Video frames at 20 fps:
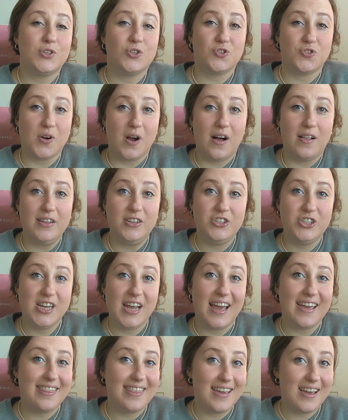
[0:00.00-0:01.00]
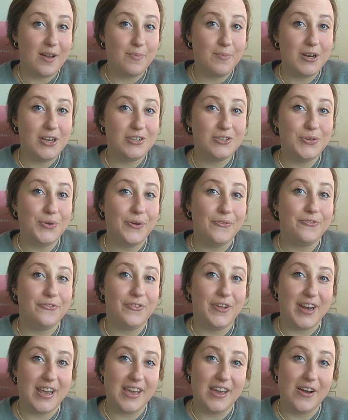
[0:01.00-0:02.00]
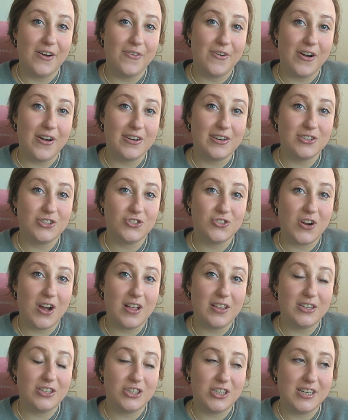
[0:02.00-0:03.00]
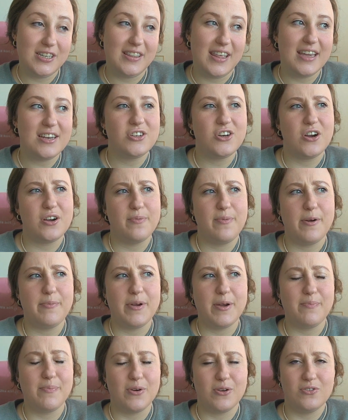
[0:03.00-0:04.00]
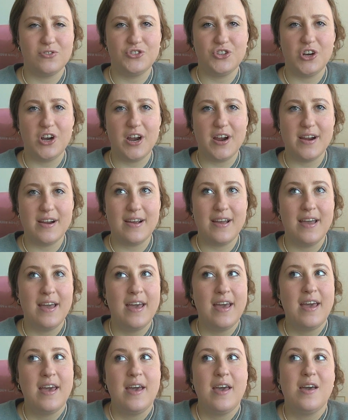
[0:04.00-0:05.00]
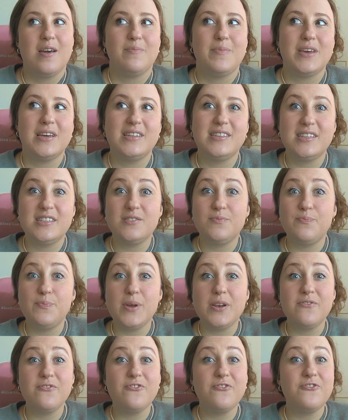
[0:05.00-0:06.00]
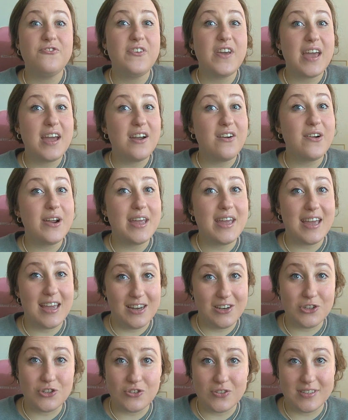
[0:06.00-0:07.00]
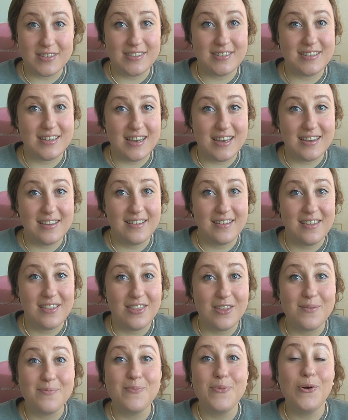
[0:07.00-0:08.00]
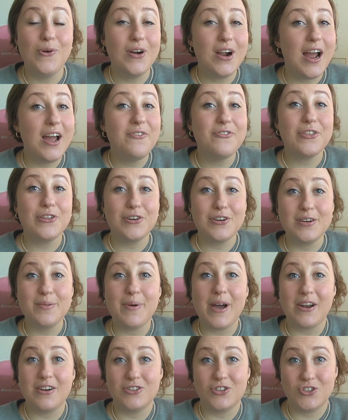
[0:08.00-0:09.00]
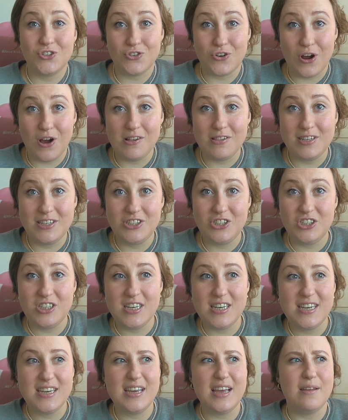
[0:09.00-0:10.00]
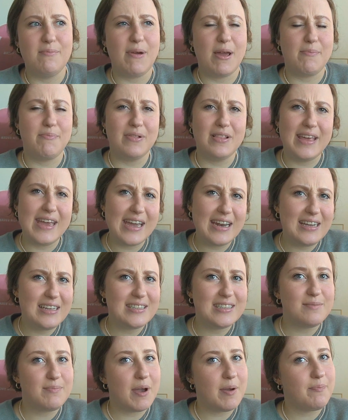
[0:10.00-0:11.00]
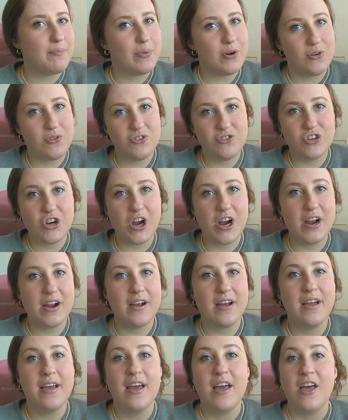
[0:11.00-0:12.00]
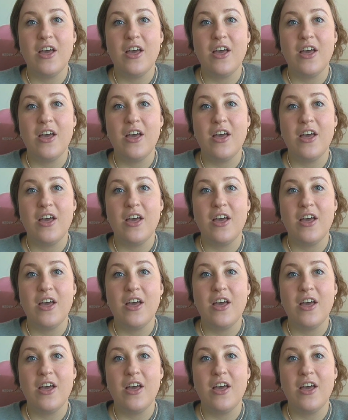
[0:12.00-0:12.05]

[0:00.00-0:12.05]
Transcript: astrology. I think I'm gonna do a video on astrology and like talk about my birth chart because it's been very interesting. The more I've learned about astrology and my planets and my birth chart,